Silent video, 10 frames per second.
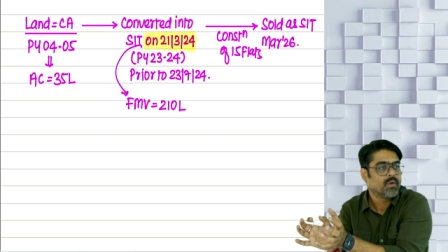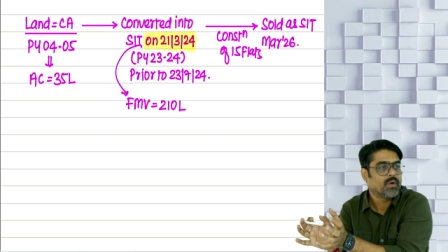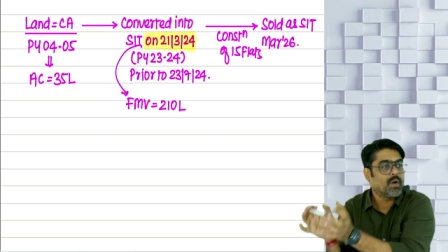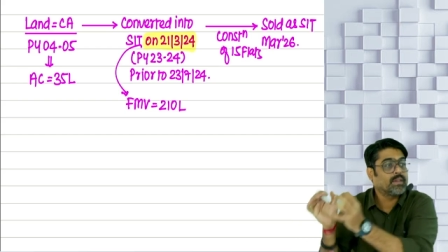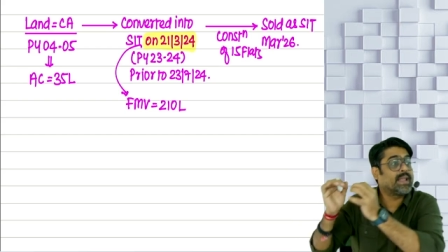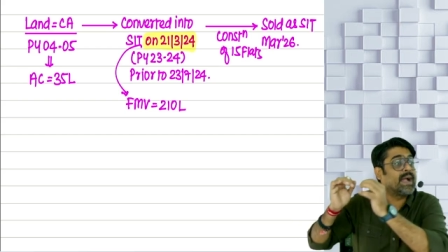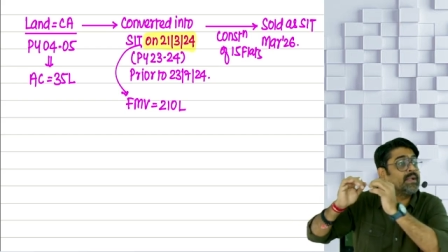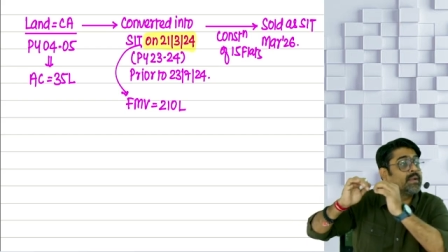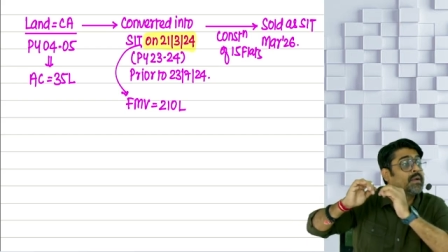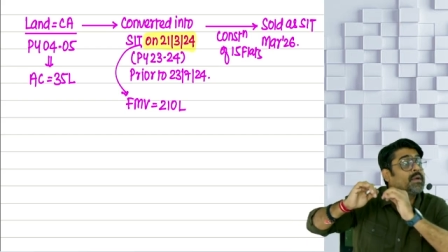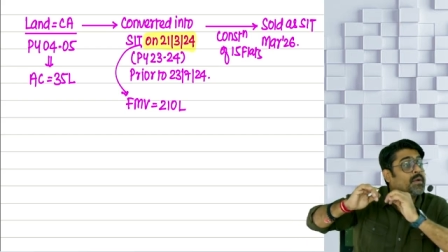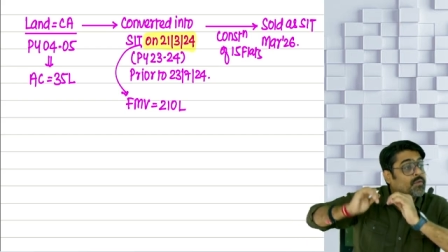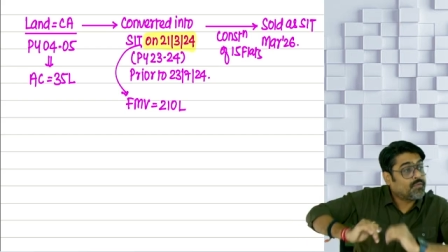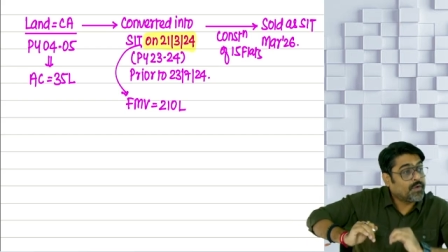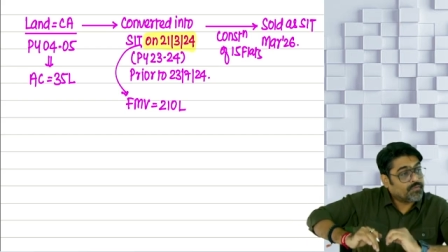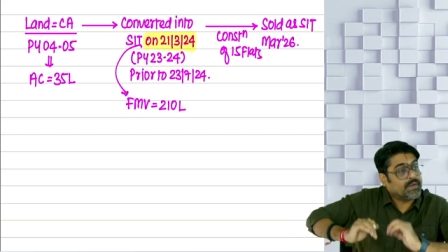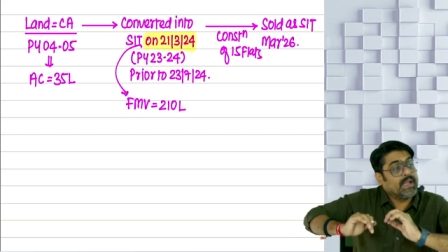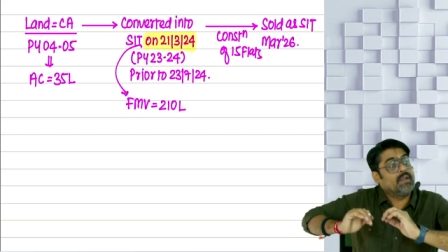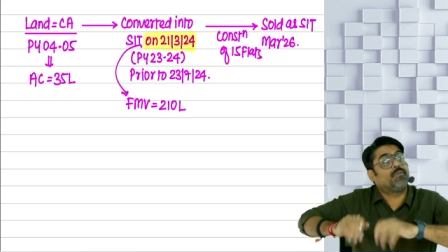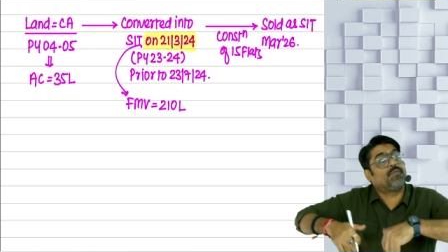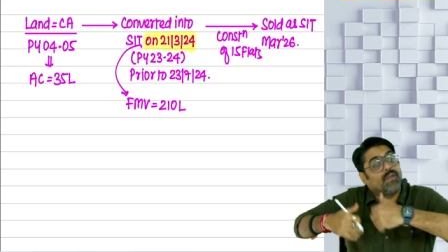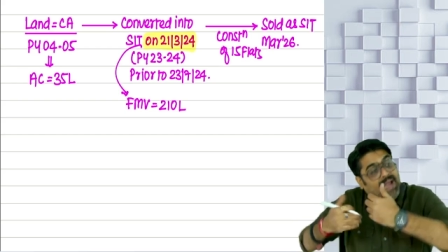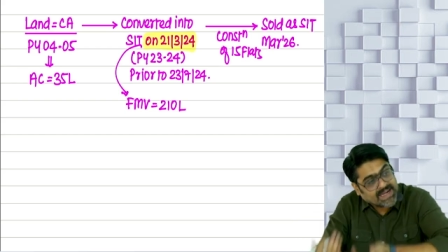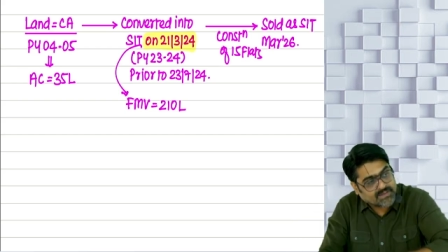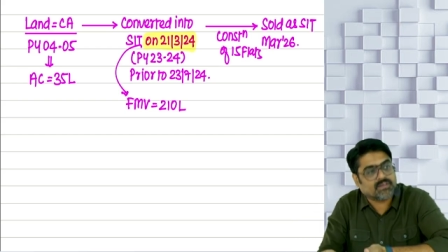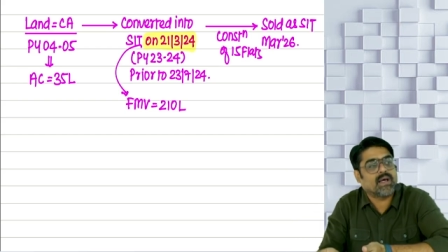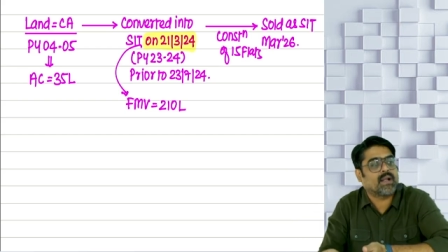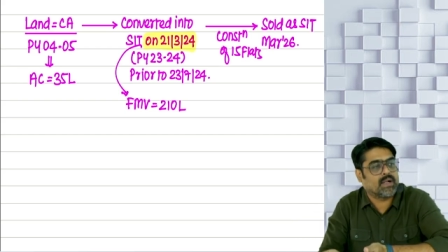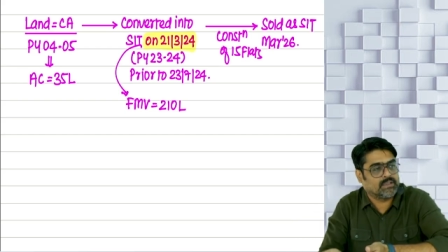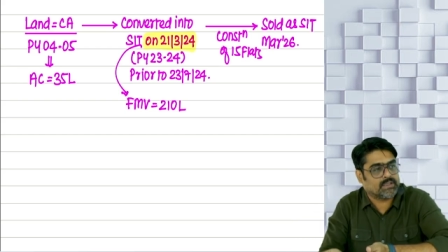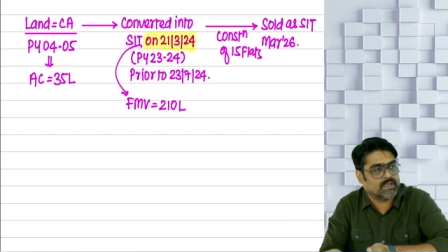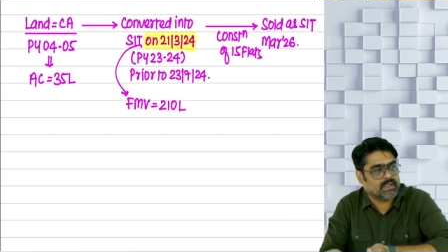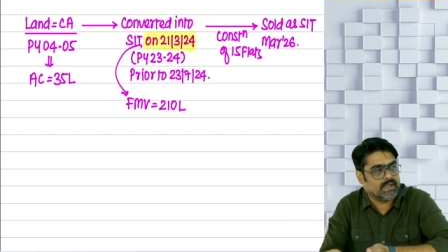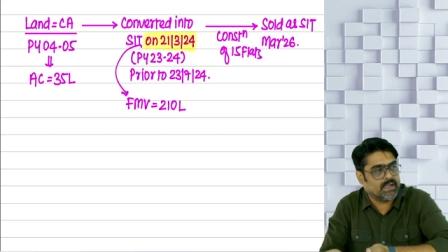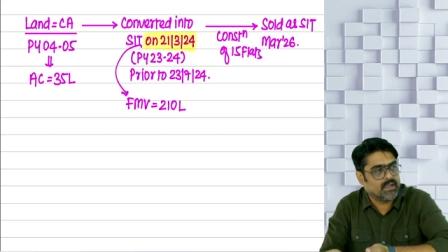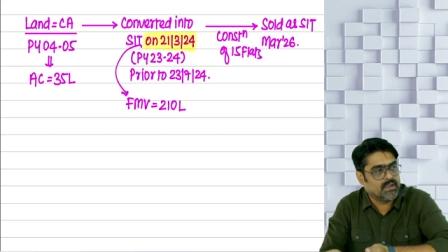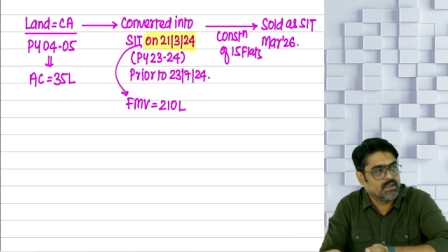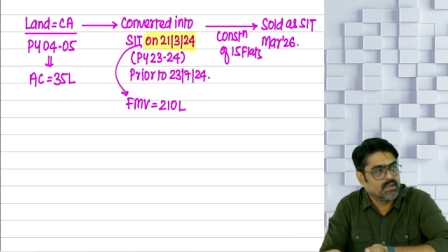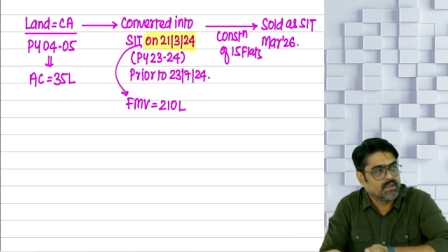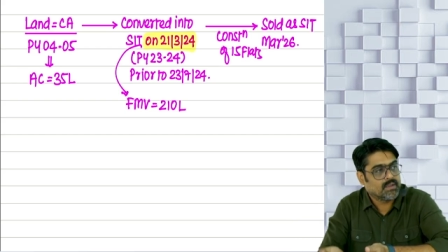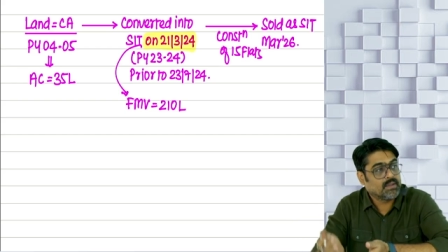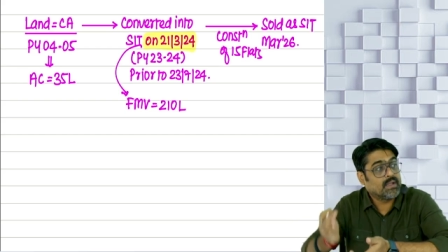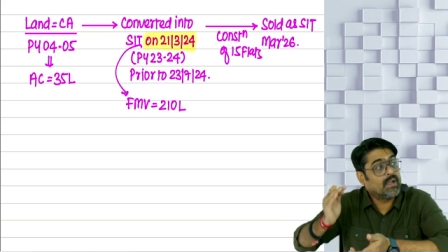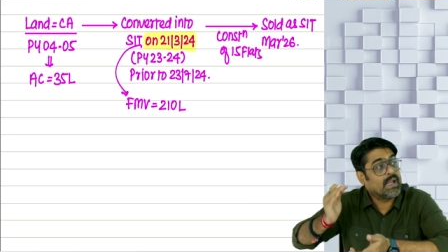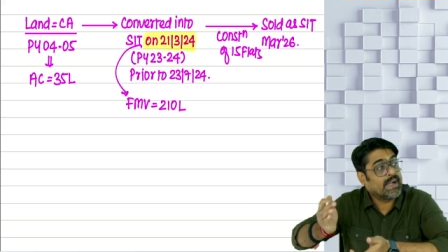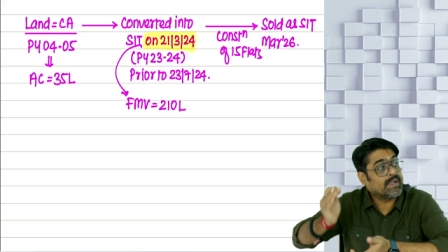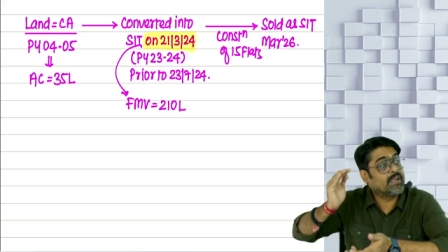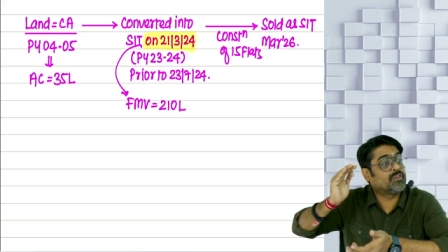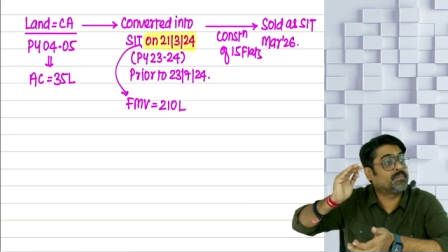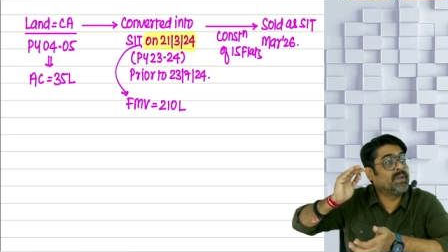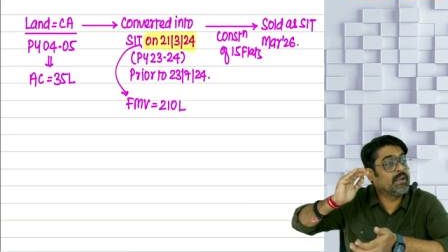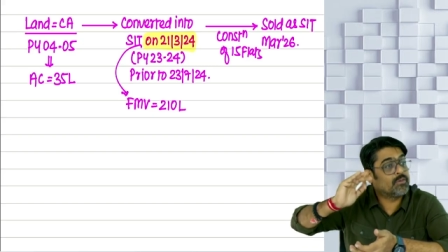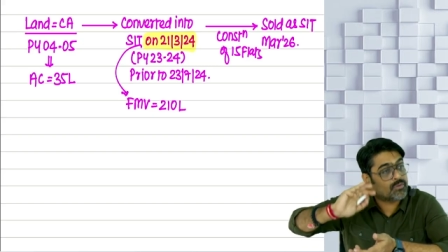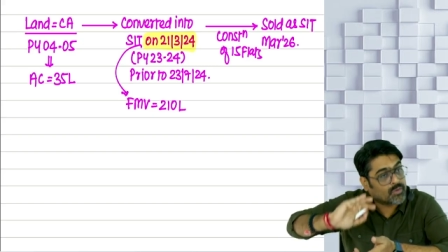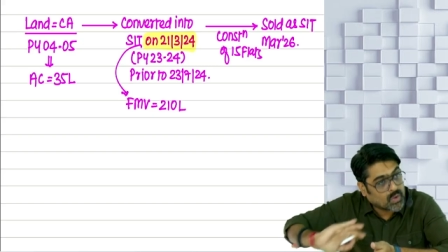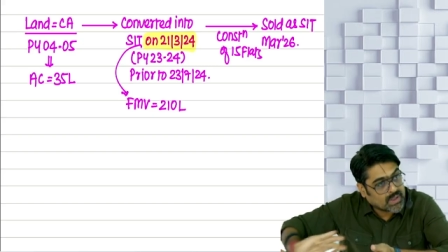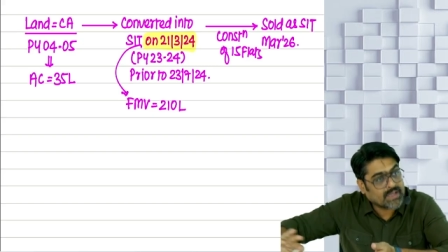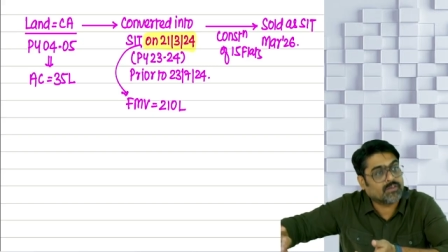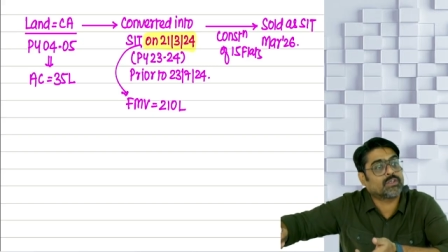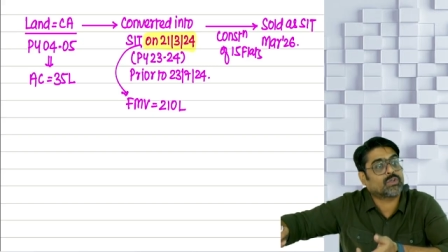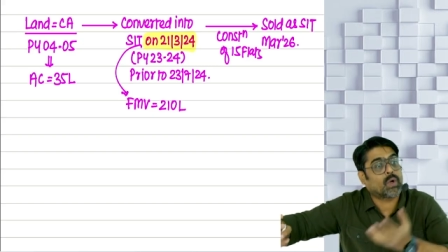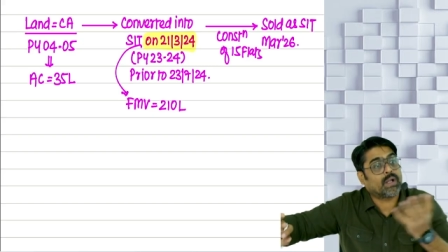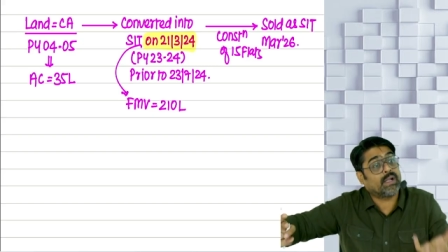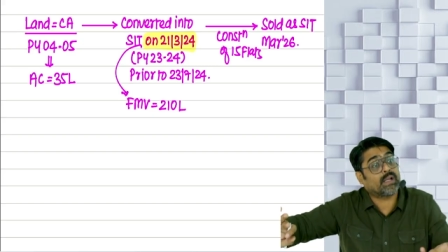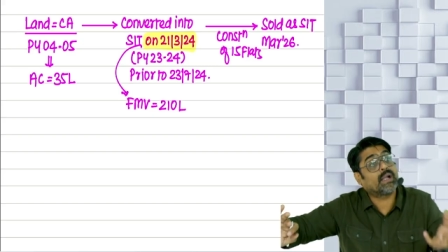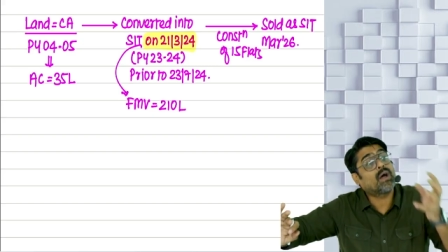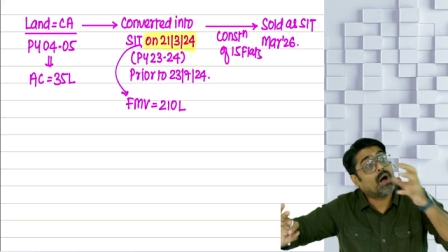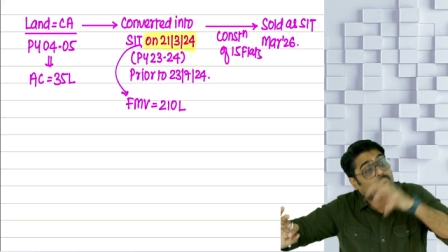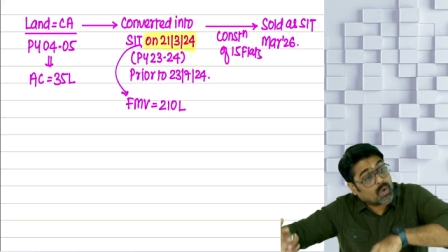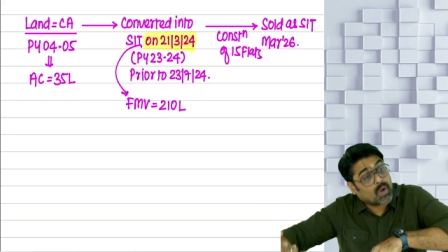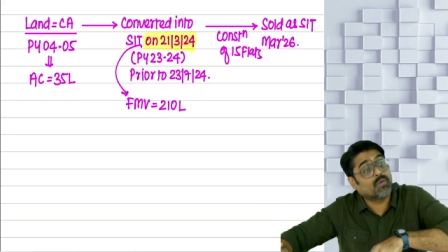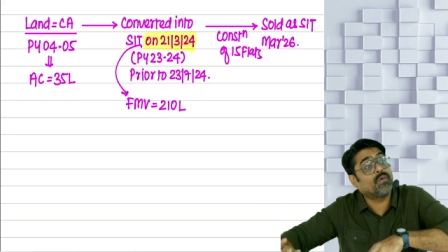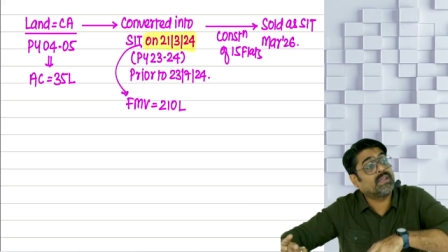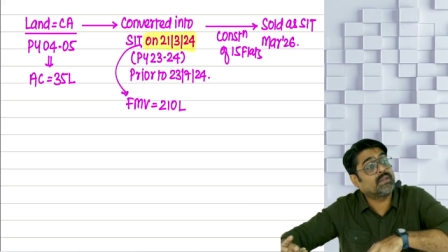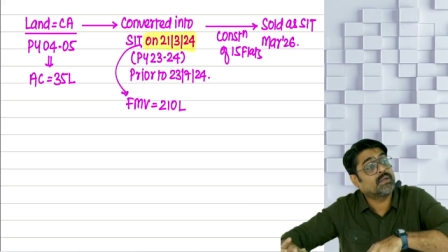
On that 15 flats are constructed, the land is being sold as a stock in trade along with